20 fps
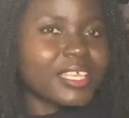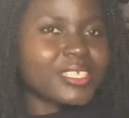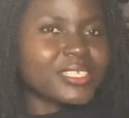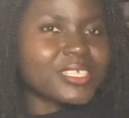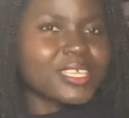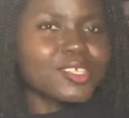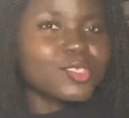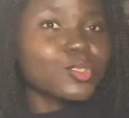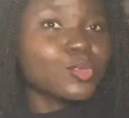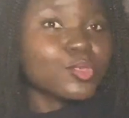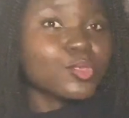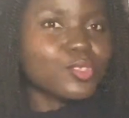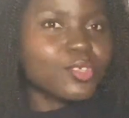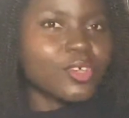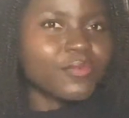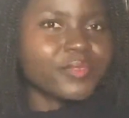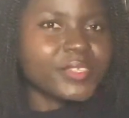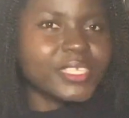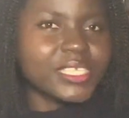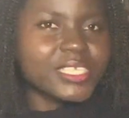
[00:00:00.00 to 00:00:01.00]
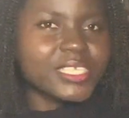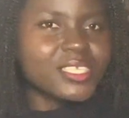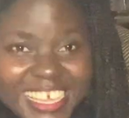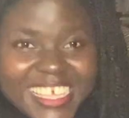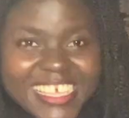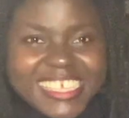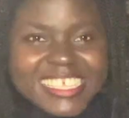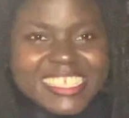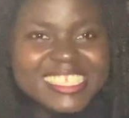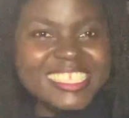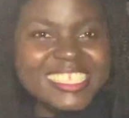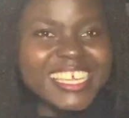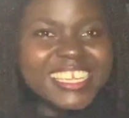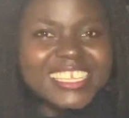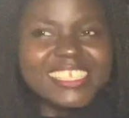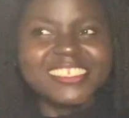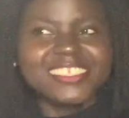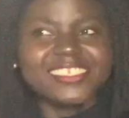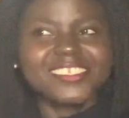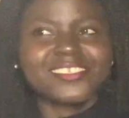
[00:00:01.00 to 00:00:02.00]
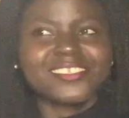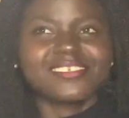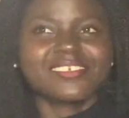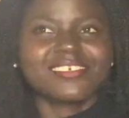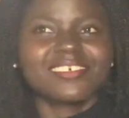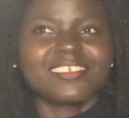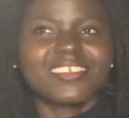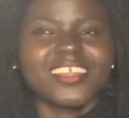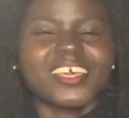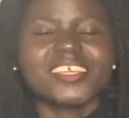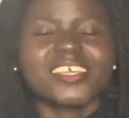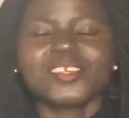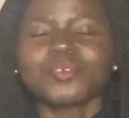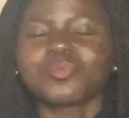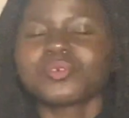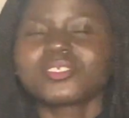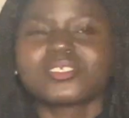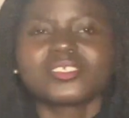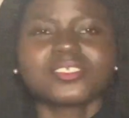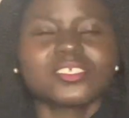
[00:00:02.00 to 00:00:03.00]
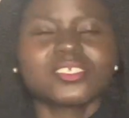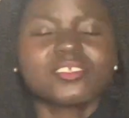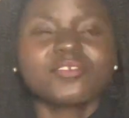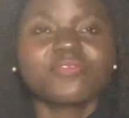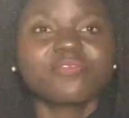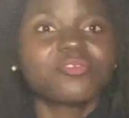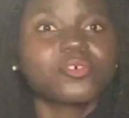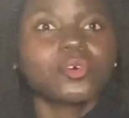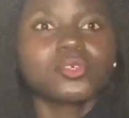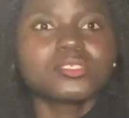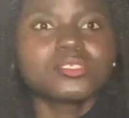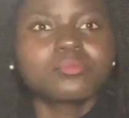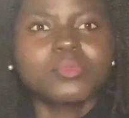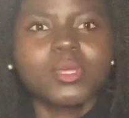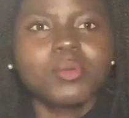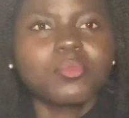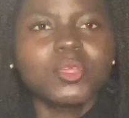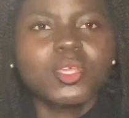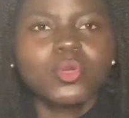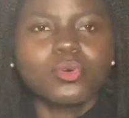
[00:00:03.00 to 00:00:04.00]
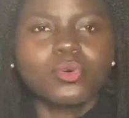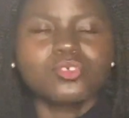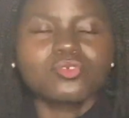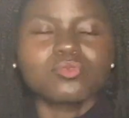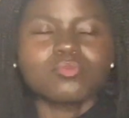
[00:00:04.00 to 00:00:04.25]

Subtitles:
said it so softly. He said it like it was this fond memory he was